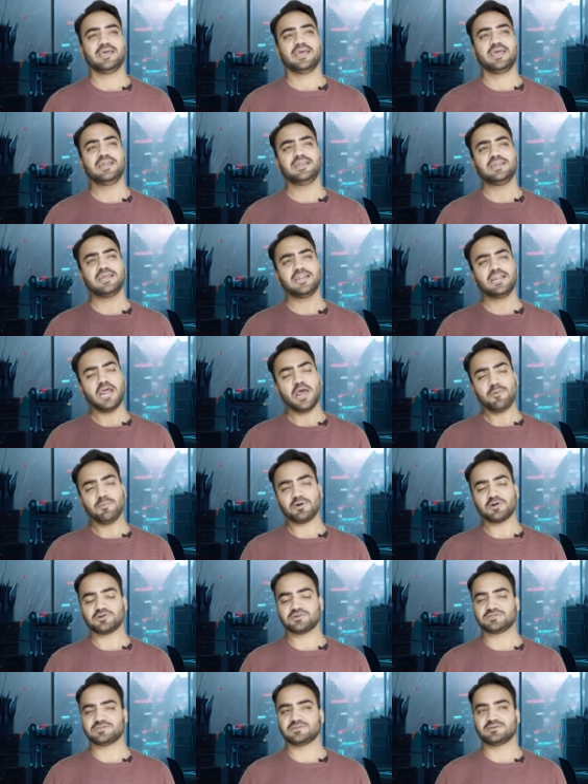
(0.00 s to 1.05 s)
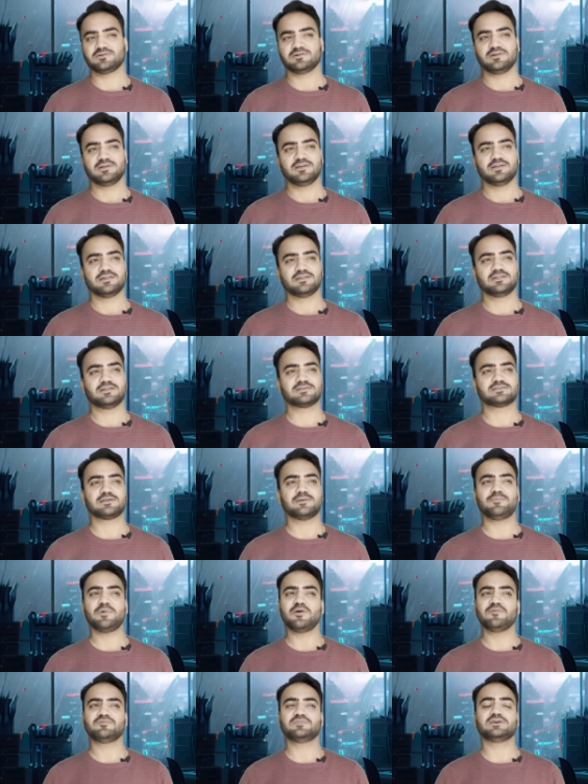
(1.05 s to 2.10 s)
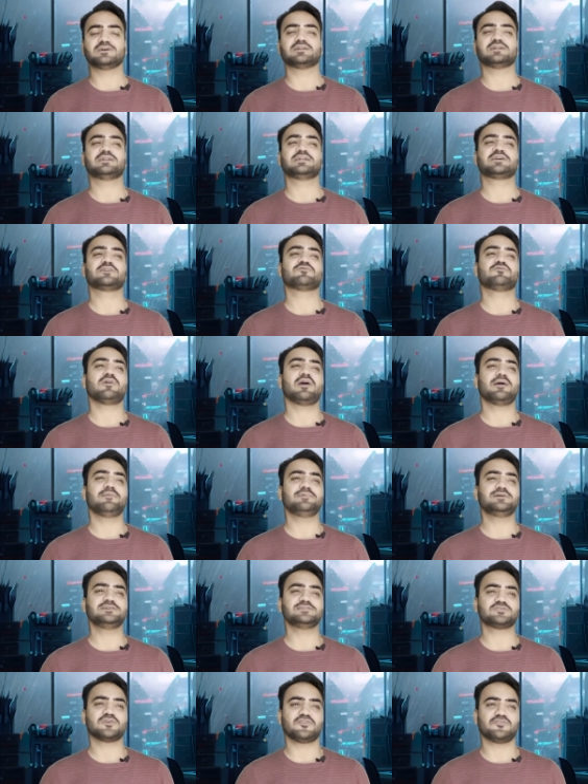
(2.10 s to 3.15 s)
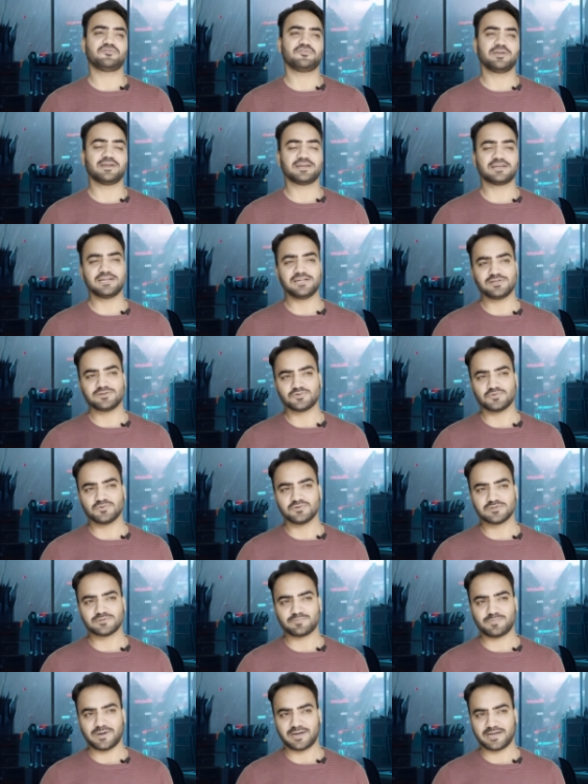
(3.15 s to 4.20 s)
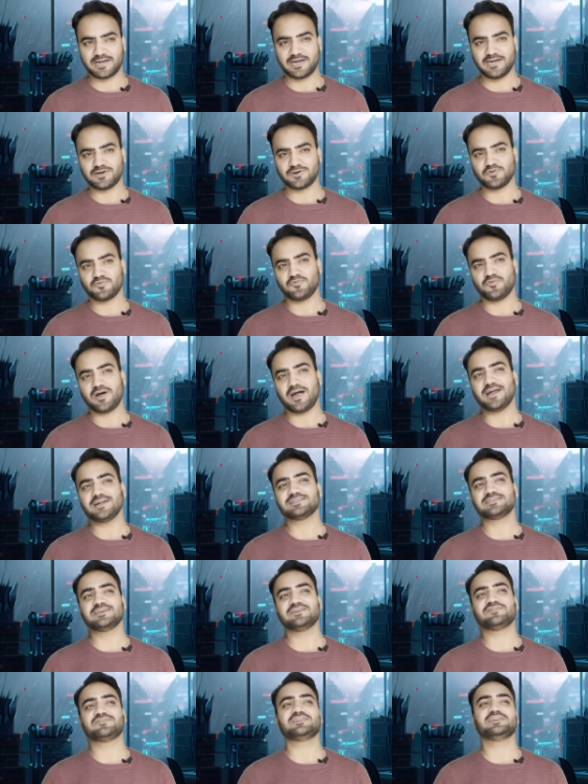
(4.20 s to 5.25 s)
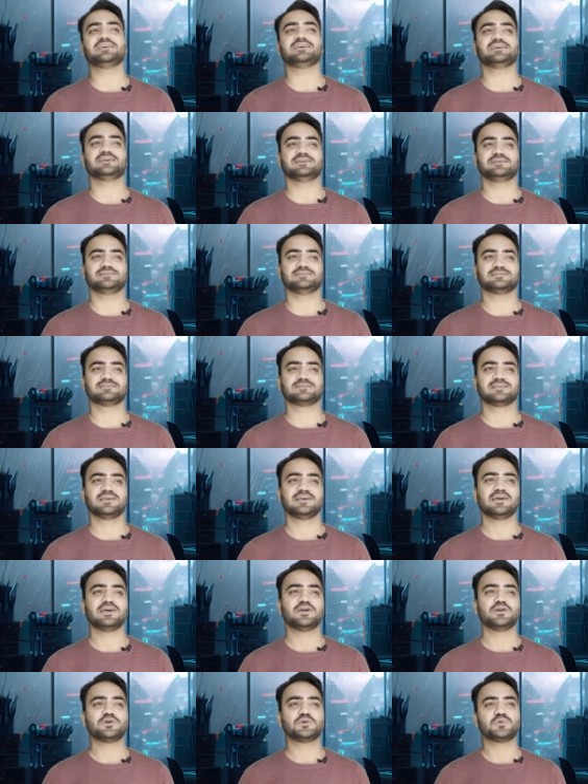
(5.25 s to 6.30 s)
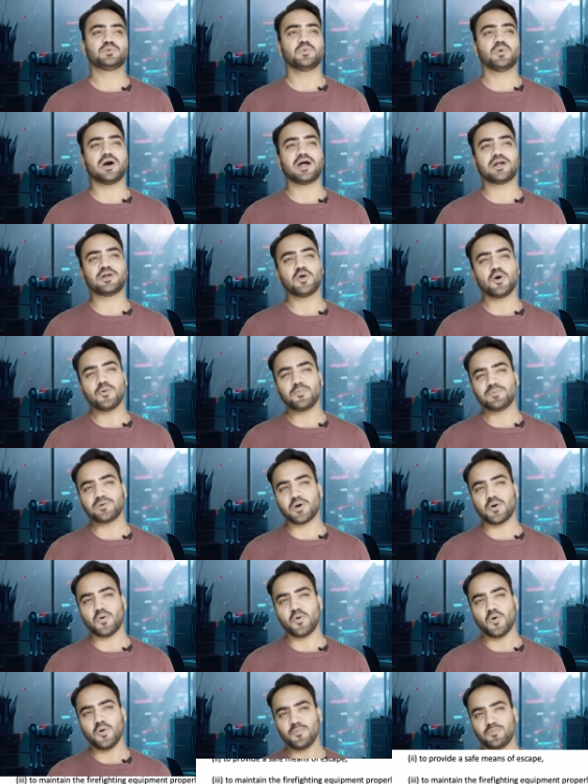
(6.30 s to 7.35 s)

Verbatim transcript: In elaboration, the sum of the requirements of factories rules pertaining to fire safety is to adopt all